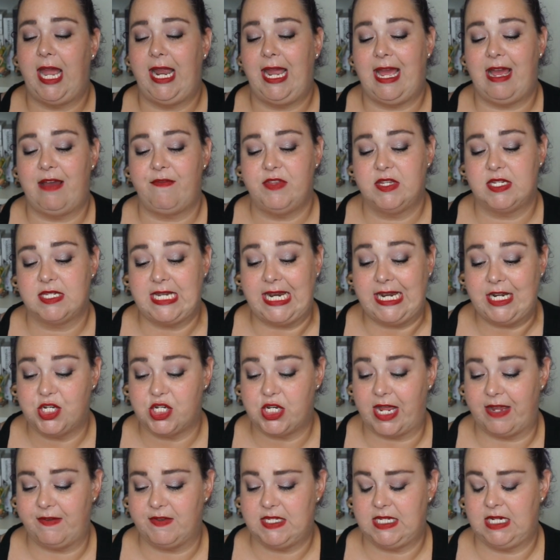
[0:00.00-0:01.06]
I have the Stage
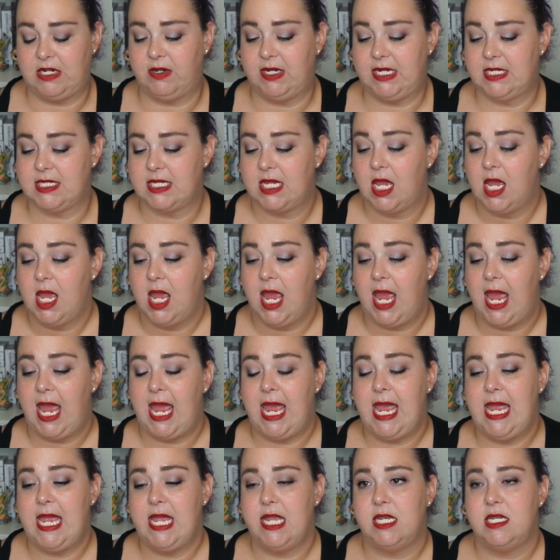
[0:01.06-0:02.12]
Dive series.
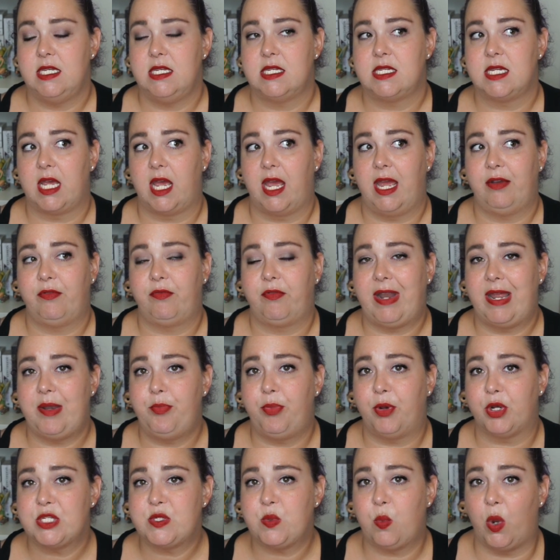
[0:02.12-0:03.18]
And I read
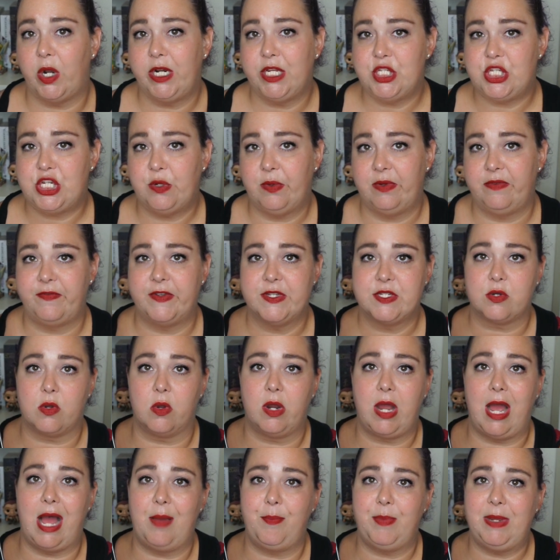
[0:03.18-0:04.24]
books one and two in physical
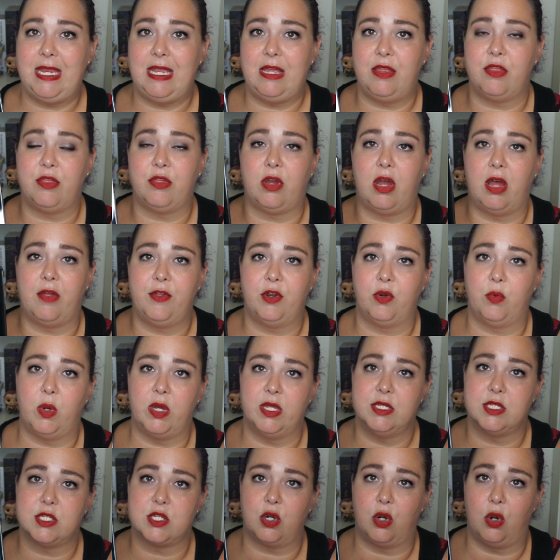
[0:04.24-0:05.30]
copy. The other
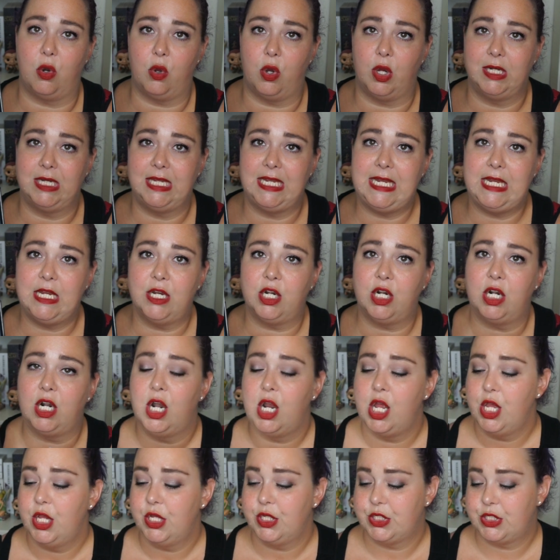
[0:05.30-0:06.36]
ones are on here.
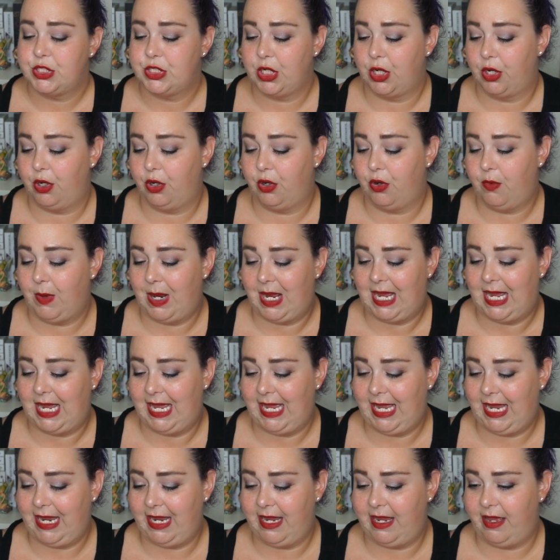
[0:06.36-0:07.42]
So I
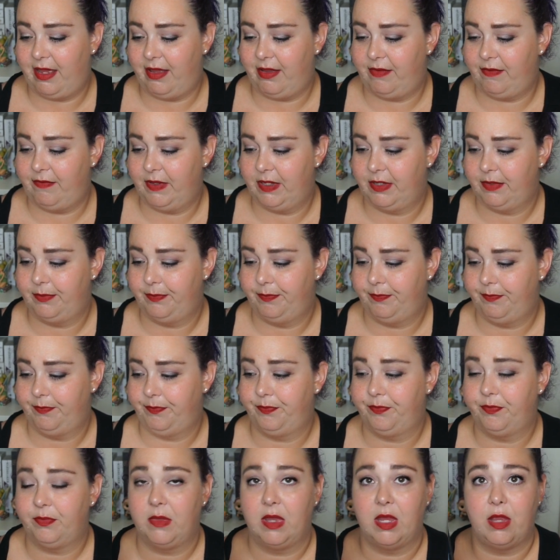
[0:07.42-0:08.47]
have
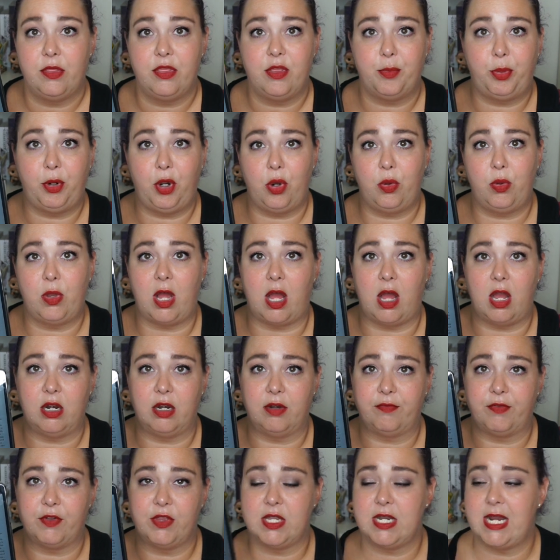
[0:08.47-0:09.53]
the
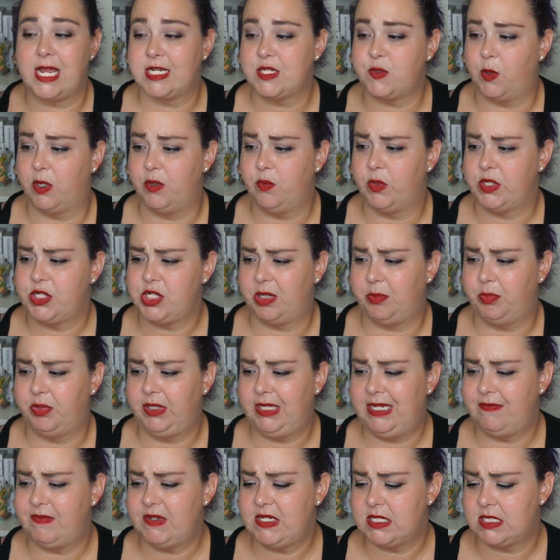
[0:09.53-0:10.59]
prologue for the next one, which I
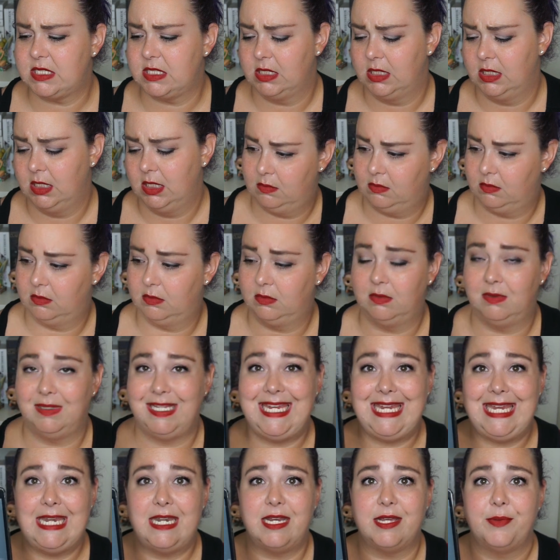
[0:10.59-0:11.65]
believe is
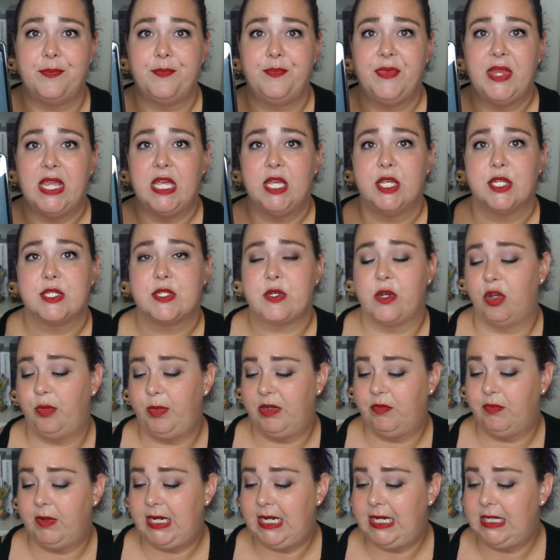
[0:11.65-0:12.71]
lead. So I'll
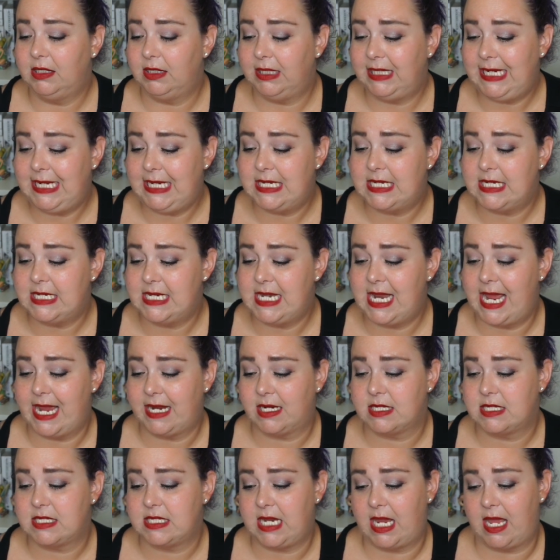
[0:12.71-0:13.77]
be reading lead
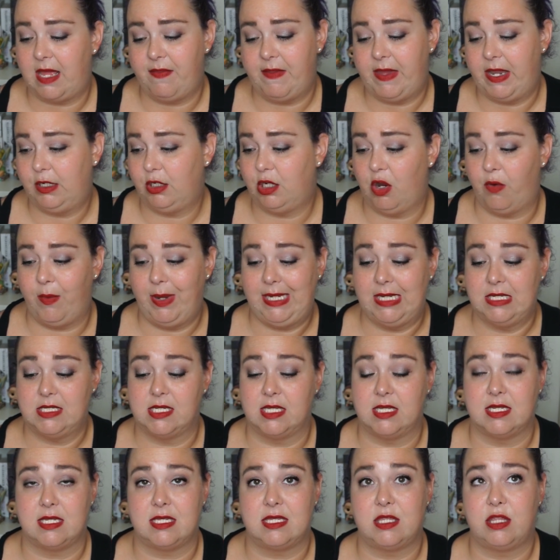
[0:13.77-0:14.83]
next and then going
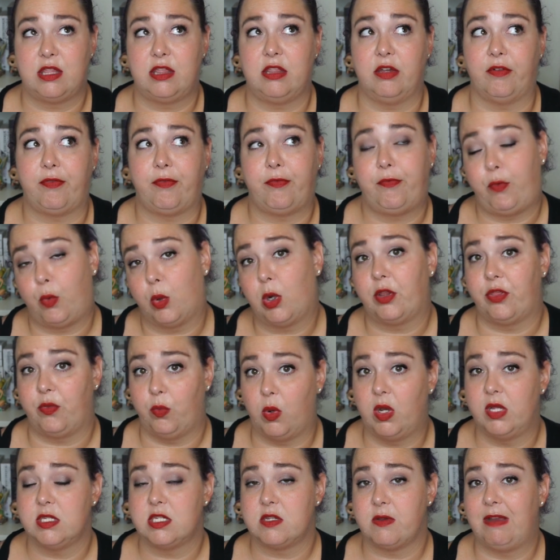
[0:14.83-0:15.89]
into this the fourth
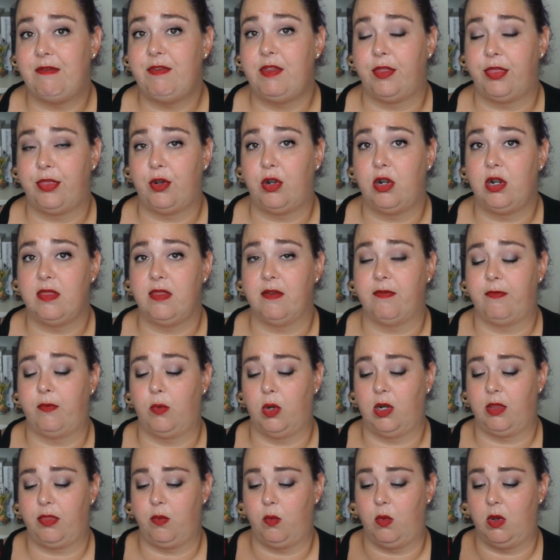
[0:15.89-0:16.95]
one. So I have the third and the
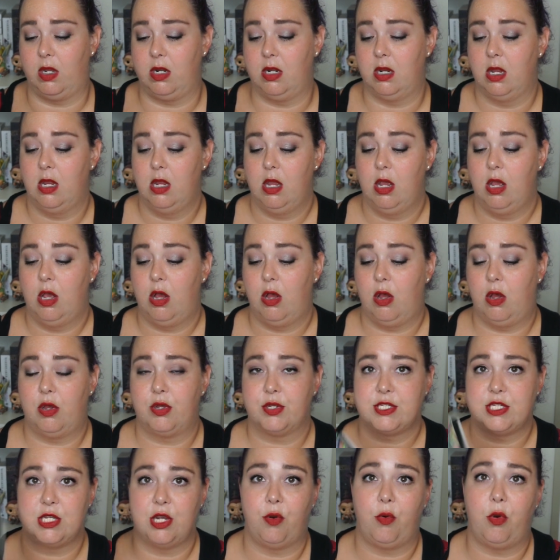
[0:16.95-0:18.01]
fourth one
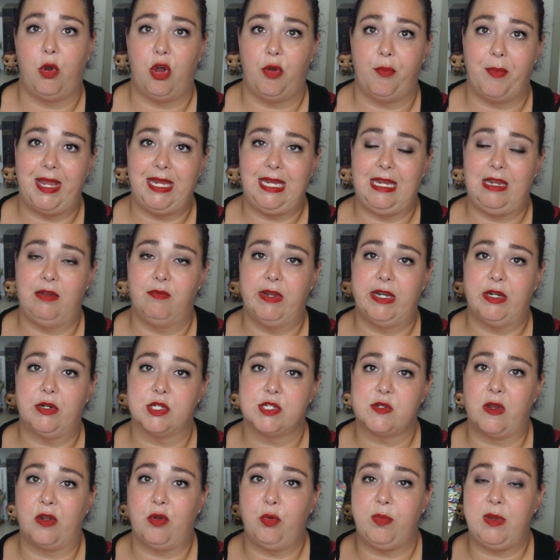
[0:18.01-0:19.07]
also on my e-reader.
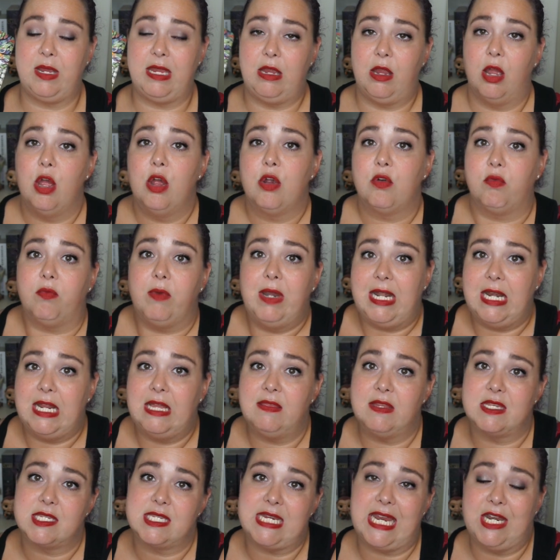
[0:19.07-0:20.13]
So I will be
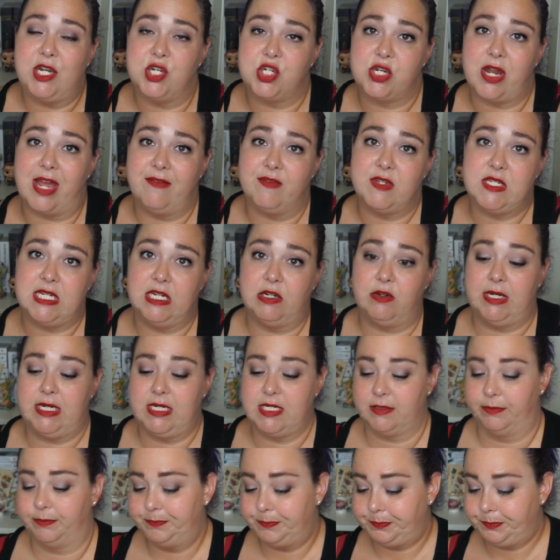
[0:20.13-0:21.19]
reading the Stage Dive
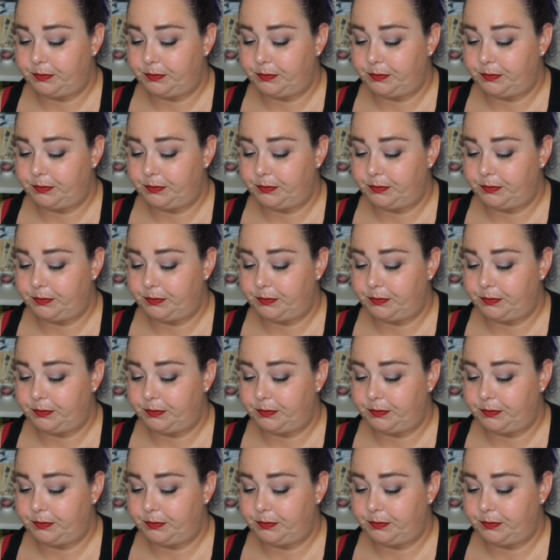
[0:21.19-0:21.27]
series